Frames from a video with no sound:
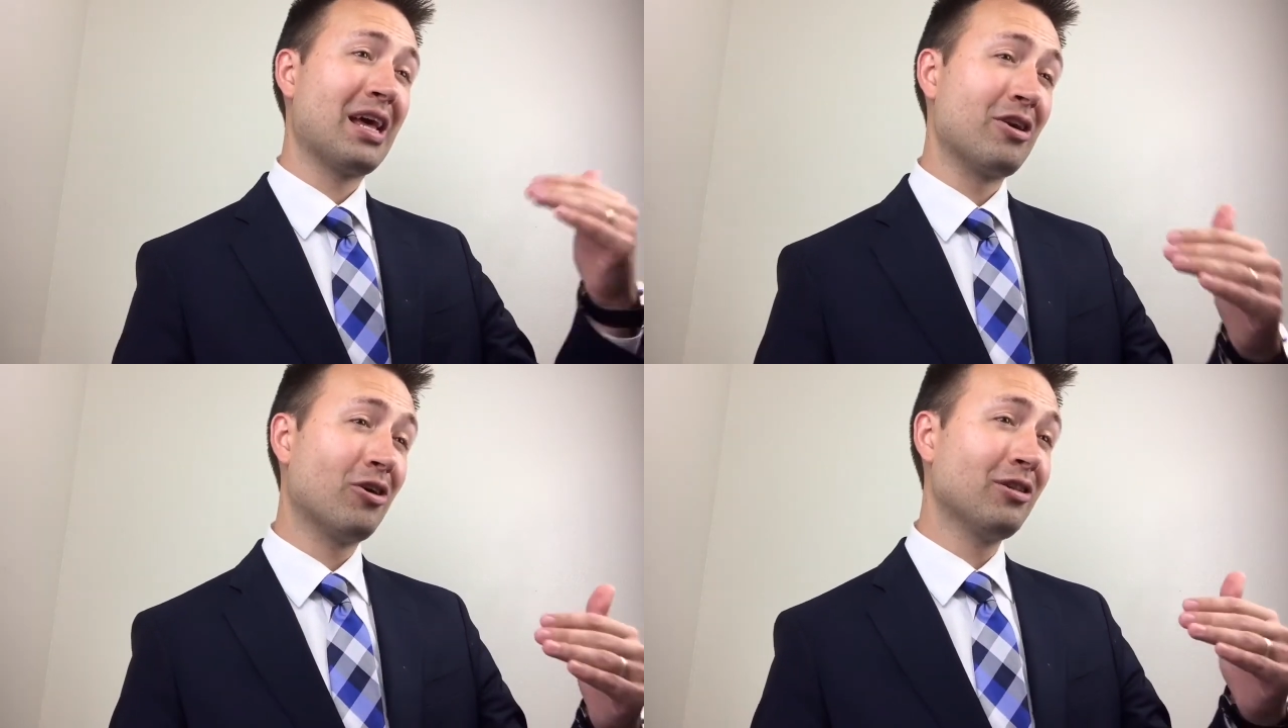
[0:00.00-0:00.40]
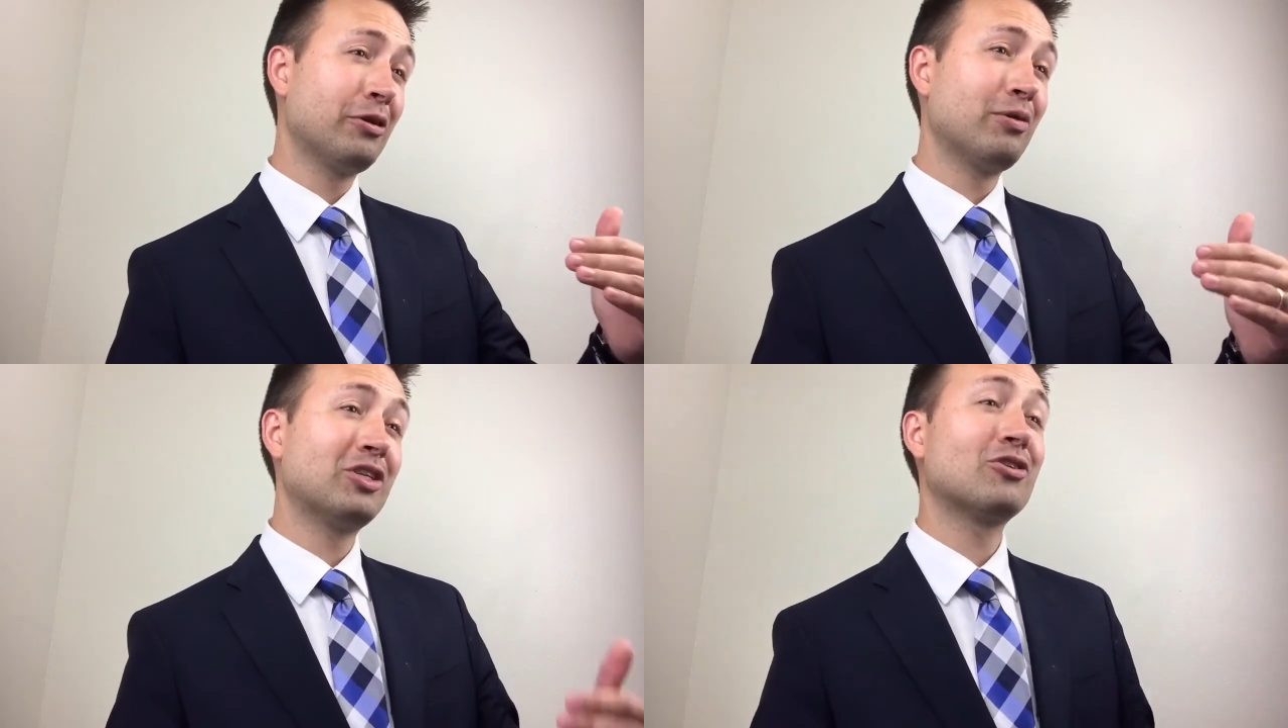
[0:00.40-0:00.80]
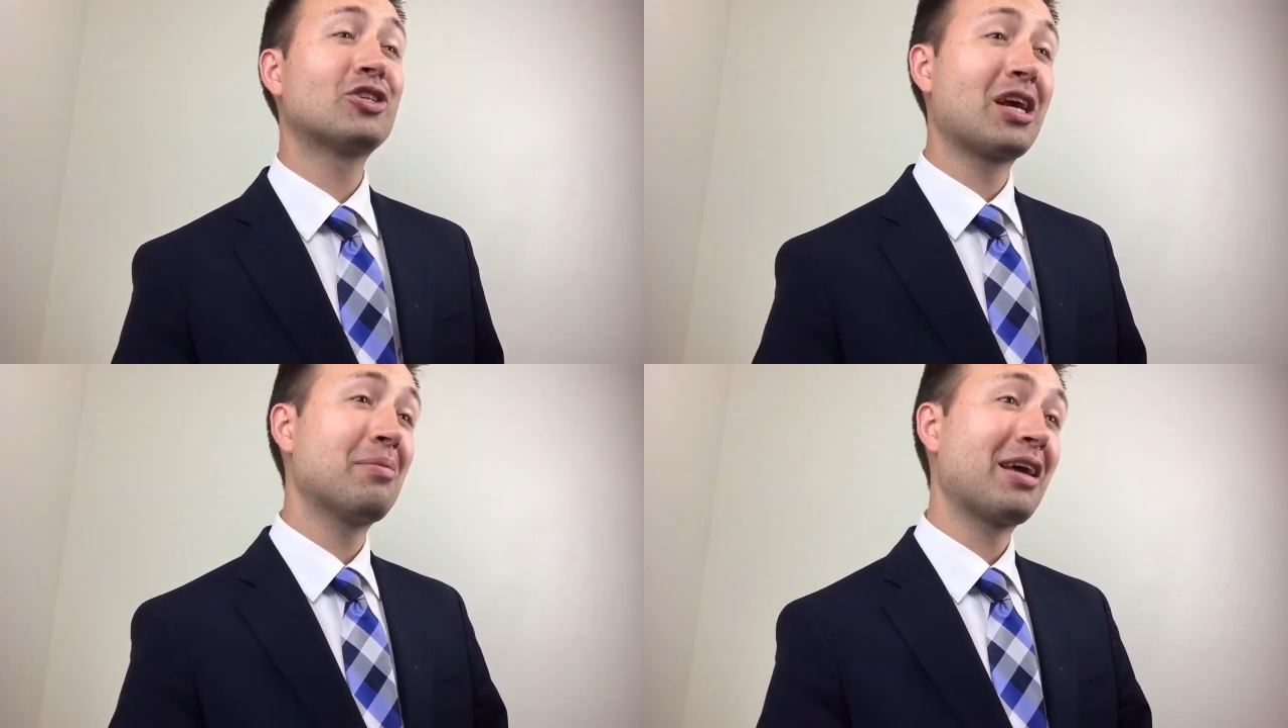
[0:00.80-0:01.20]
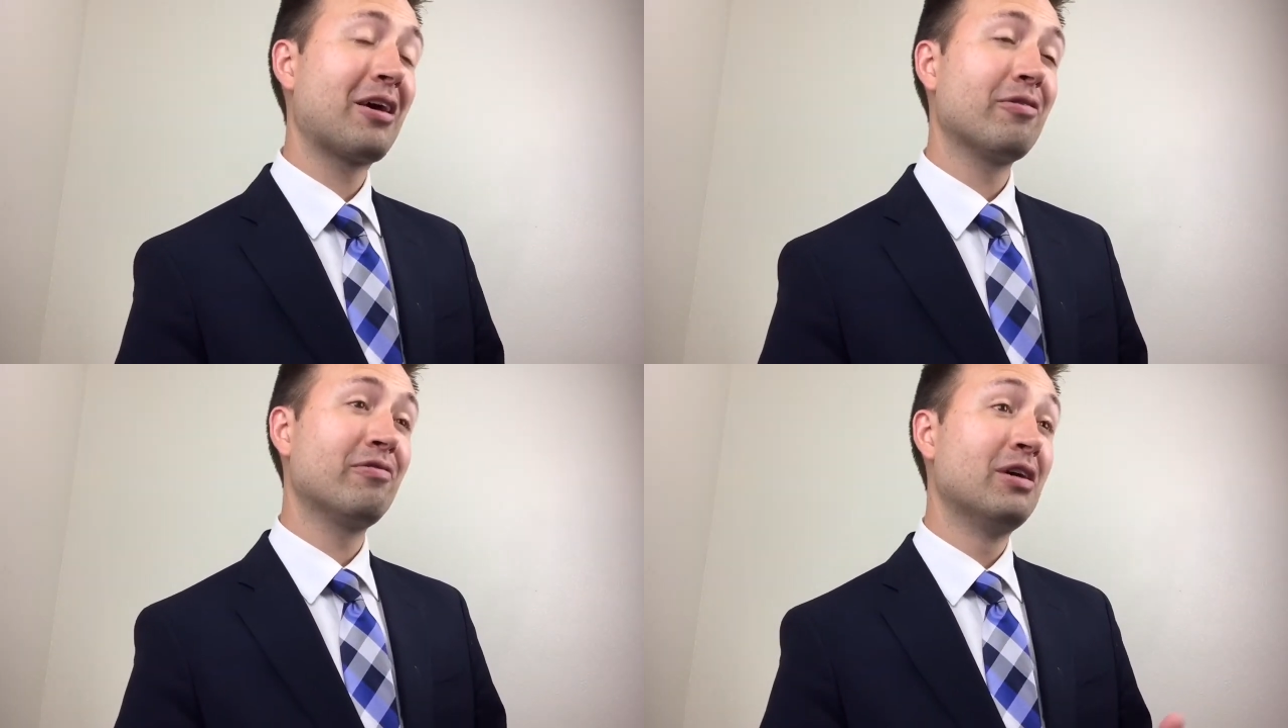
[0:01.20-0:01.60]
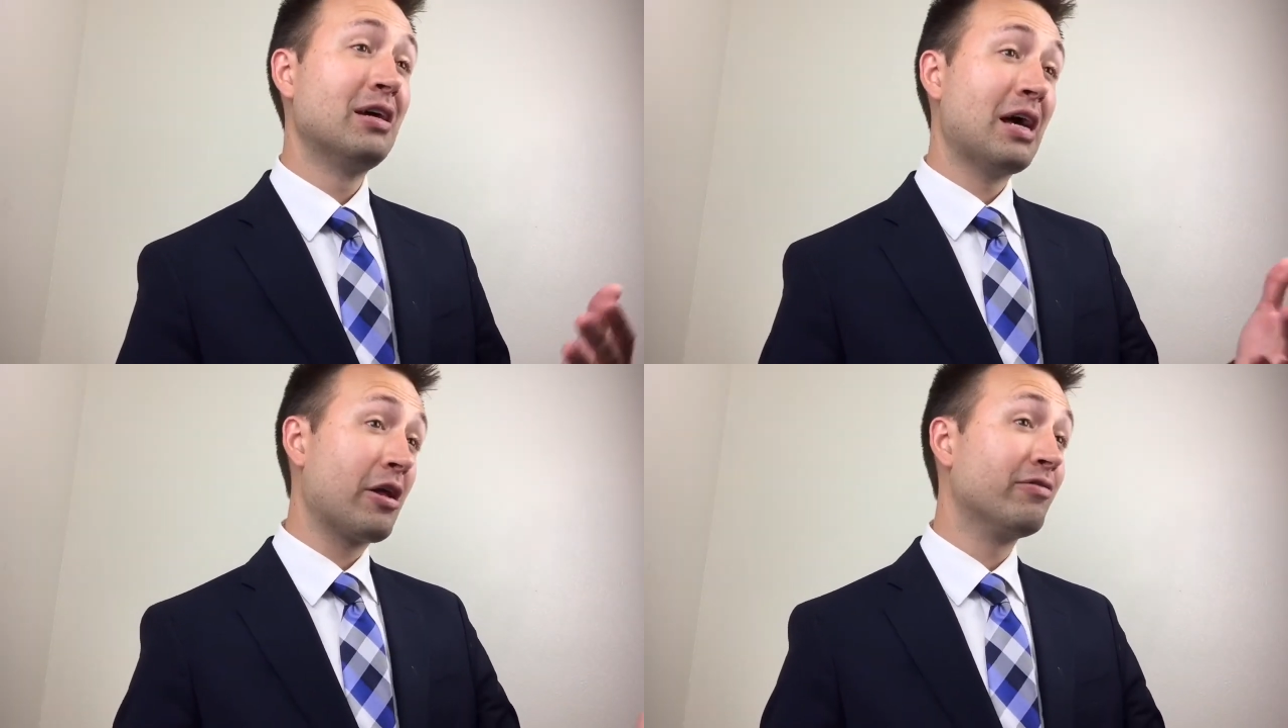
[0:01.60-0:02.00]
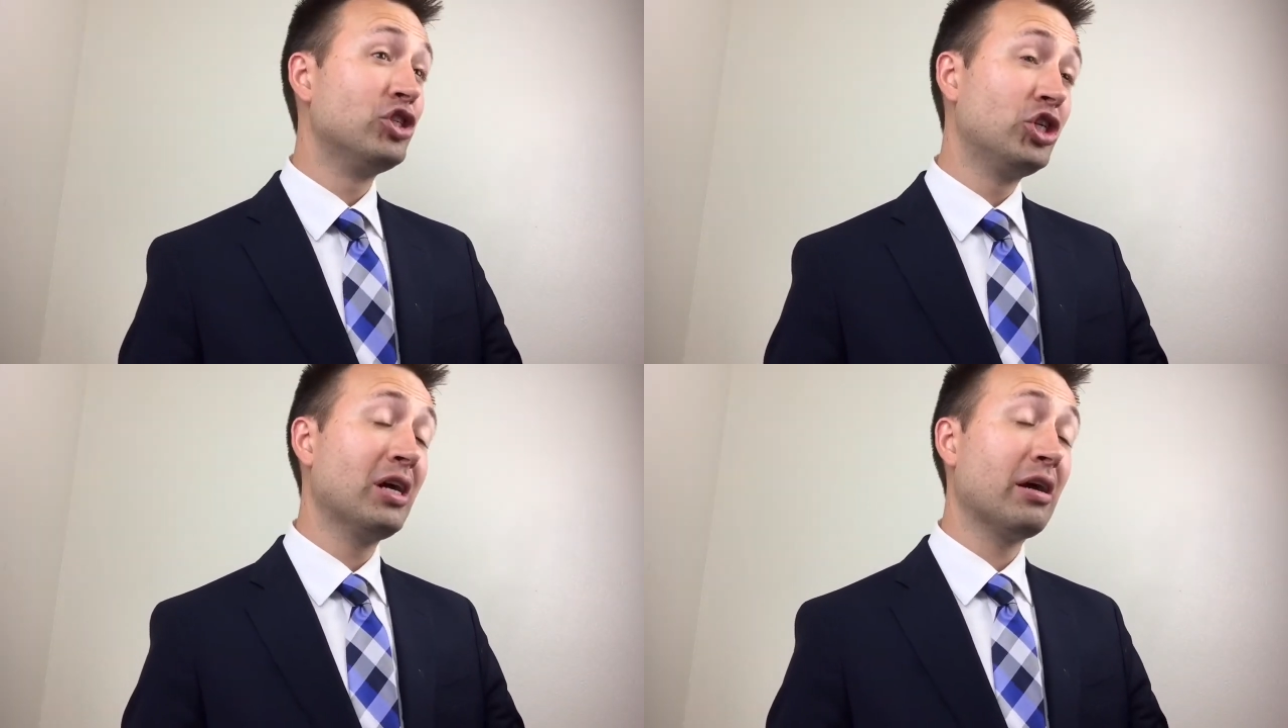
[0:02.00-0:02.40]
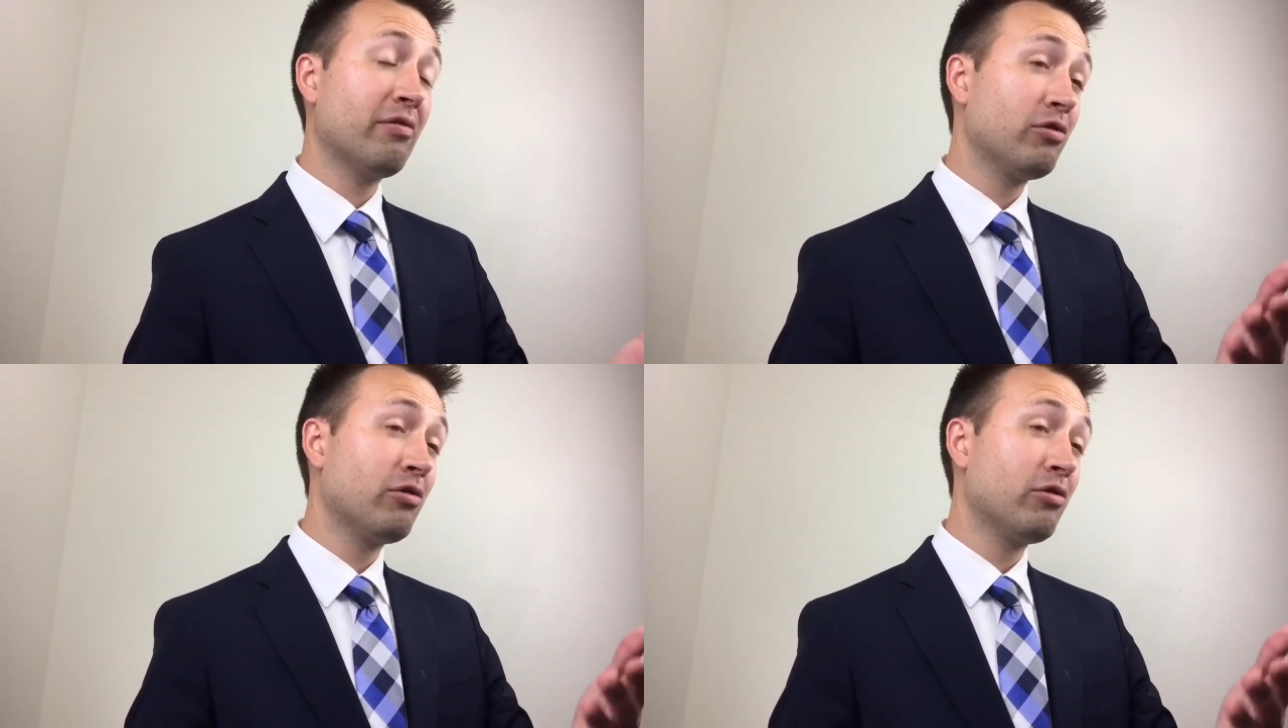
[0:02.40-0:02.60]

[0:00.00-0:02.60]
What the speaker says: and early research coming out of Jif,